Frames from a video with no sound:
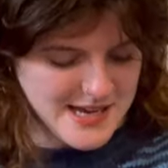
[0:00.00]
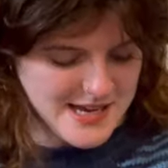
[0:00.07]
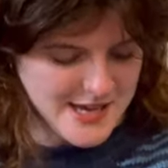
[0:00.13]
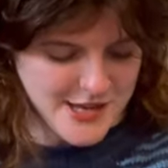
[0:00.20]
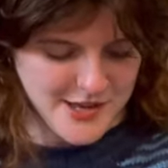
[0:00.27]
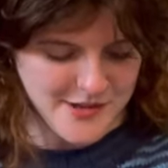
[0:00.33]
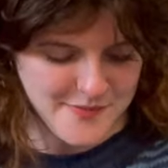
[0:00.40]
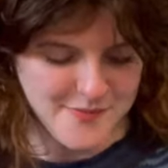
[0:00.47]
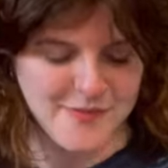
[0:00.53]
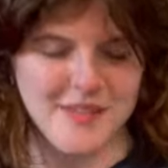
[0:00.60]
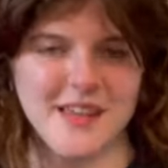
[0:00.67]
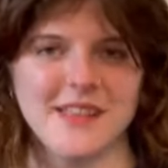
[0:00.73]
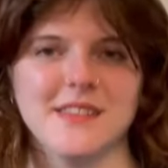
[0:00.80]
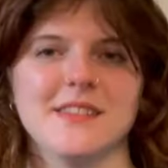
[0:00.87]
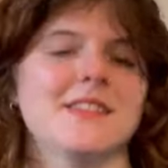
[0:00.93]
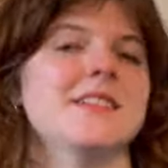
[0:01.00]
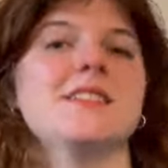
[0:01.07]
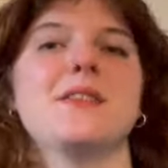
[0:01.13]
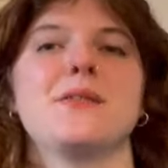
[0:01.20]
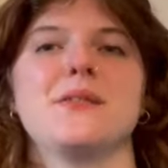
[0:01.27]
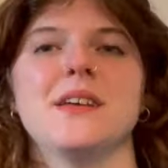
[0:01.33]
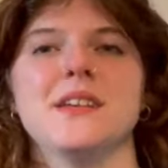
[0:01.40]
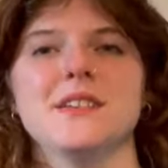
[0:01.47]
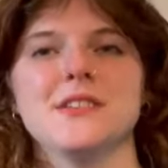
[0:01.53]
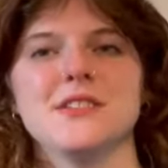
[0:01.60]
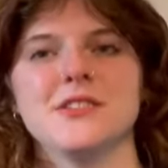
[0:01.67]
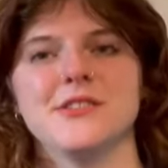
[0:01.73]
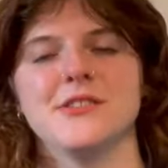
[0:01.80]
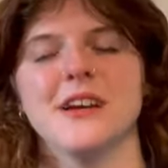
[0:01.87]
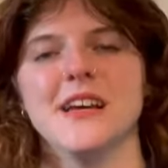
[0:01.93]
and the thin
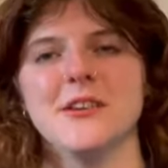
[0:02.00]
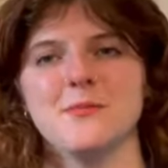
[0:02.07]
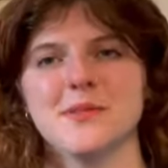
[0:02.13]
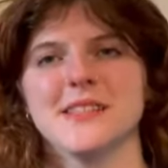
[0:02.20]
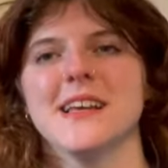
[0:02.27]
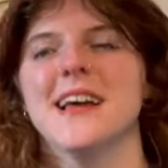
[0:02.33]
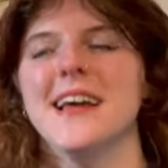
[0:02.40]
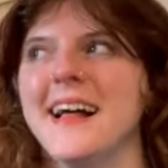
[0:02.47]
stripes.